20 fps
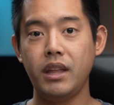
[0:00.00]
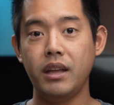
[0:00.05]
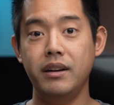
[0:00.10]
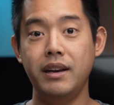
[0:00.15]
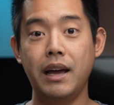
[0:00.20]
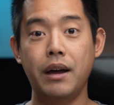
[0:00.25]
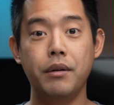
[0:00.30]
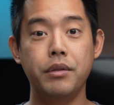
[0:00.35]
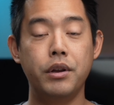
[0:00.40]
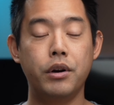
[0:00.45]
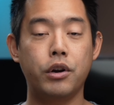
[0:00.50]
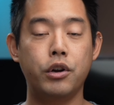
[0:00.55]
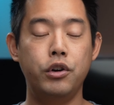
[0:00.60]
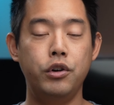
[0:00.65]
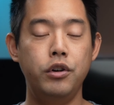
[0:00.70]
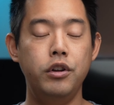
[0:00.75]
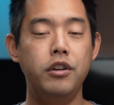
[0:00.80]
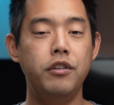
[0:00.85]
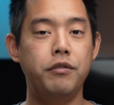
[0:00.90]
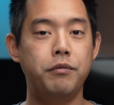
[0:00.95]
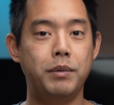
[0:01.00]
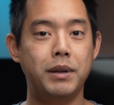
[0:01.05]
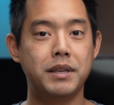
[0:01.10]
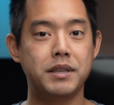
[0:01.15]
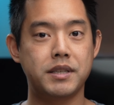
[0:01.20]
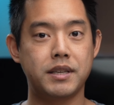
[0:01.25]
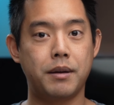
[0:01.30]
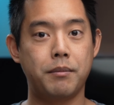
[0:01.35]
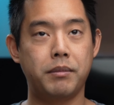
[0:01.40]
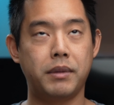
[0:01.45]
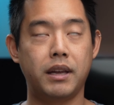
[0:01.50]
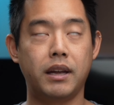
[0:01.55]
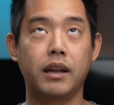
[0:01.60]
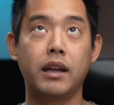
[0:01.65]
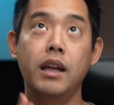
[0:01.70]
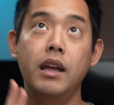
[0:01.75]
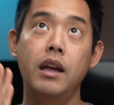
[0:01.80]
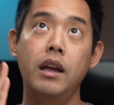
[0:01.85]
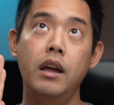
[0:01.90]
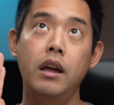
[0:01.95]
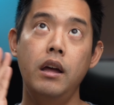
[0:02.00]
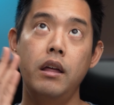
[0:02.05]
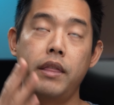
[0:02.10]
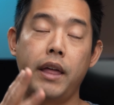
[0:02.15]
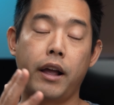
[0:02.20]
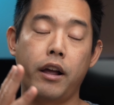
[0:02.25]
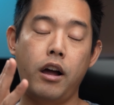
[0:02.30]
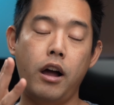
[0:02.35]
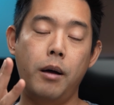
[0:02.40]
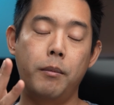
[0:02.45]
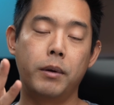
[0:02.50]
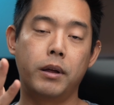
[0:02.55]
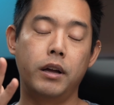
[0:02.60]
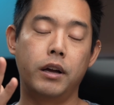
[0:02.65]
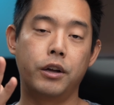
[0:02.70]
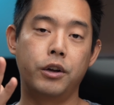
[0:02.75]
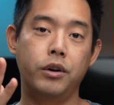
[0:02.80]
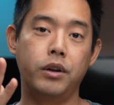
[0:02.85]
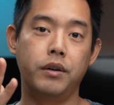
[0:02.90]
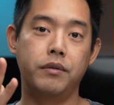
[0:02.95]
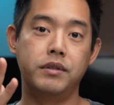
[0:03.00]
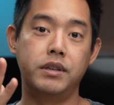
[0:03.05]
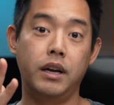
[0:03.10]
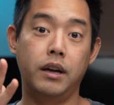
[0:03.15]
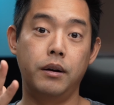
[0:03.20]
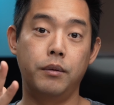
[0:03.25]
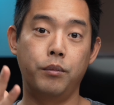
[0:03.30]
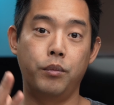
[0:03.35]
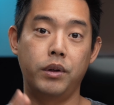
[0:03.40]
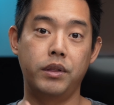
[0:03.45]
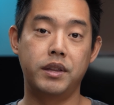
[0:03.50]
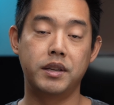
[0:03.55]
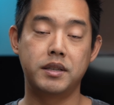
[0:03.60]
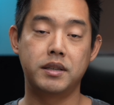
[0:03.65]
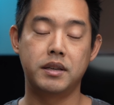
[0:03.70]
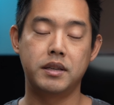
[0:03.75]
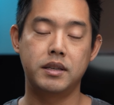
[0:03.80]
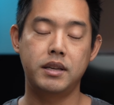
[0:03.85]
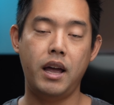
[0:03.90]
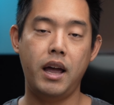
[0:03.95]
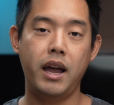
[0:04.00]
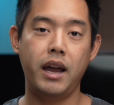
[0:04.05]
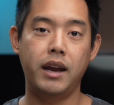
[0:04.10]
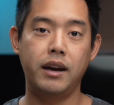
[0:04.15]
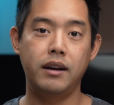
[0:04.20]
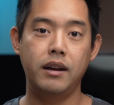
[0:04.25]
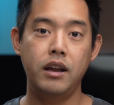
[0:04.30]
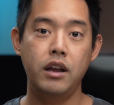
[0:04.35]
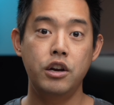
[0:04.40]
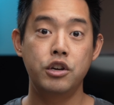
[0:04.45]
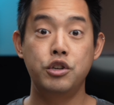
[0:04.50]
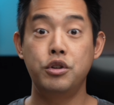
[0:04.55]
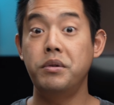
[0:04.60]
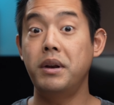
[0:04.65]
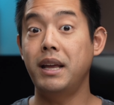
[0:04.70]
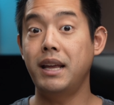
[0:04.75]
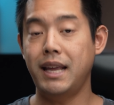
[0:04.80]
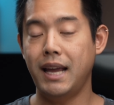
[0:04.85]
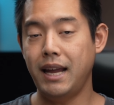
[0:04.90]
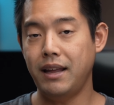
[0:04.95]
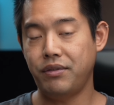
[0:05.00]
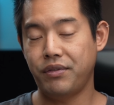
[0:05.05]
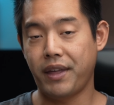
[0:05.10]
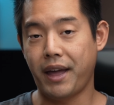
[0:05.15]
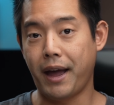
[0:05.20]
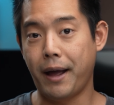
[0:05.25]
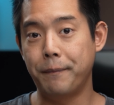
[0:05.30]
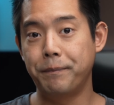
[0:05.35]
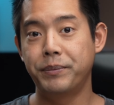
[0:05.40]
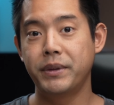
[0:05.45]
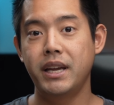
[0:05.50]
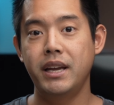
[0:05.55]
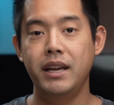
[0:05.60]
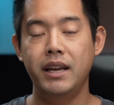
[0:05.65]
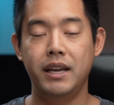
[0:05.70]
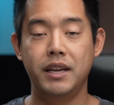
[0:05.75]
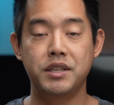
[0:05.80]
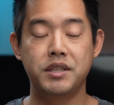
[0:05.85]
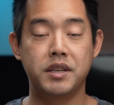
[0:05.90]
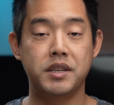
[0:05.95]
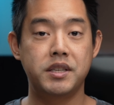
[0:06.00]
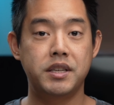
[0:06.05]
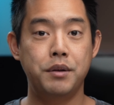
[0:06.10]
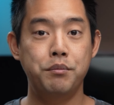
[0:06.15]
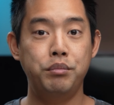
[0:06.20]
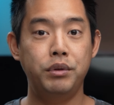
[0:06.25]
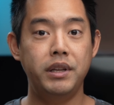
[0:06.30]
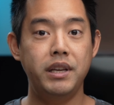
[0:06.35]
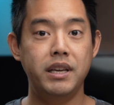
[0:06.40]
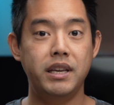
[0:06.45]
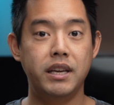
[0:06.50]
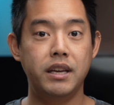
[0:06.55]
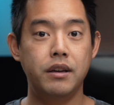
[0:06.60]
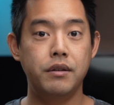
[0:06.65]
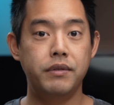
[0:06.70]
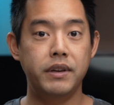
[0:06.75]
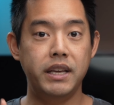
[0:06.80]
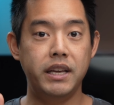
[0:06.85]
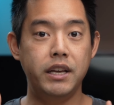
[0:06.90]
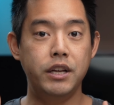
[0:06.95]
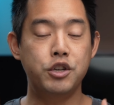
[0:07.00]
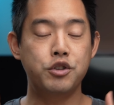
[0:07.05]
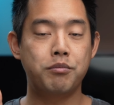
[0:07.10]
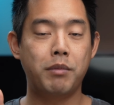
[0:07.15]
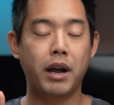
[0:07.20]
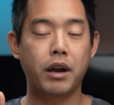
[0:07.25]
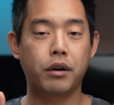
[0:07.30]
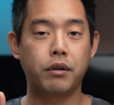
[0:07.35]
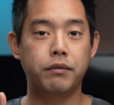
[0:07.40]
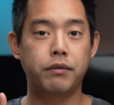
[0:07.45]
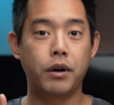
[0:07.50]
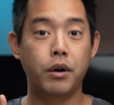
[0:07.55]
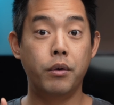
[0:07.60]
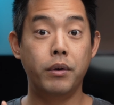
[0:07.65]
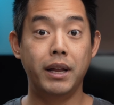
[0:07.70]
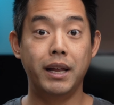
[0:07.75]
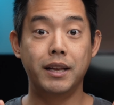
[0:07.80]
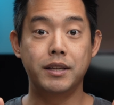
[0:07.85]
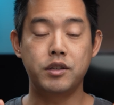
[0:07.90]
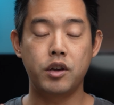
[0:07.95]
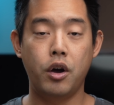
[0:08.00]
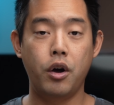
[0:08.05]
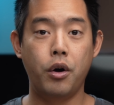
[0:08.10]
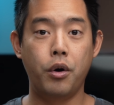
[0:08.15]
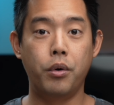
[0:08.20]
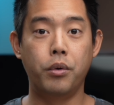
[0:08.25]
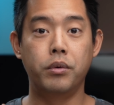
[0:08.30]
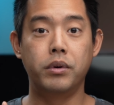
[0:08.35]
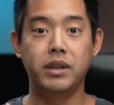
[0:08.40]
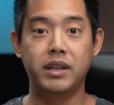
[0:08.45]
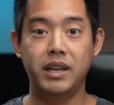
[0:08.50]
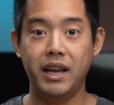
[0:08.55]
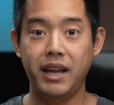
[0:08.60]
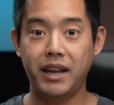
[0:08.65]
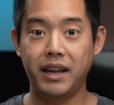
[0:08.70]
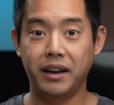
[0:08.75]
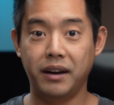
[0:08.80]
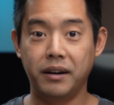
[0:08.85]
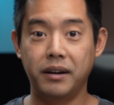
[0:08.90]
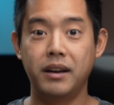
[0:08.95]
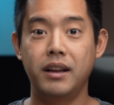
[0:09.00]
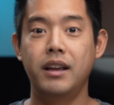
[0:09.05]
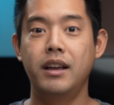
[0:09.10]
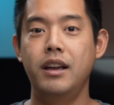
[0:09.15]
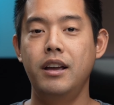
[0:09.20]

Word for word: Now, there could have been something that Comica could have done with this design to negate that, is to simply give each microphone its own gain.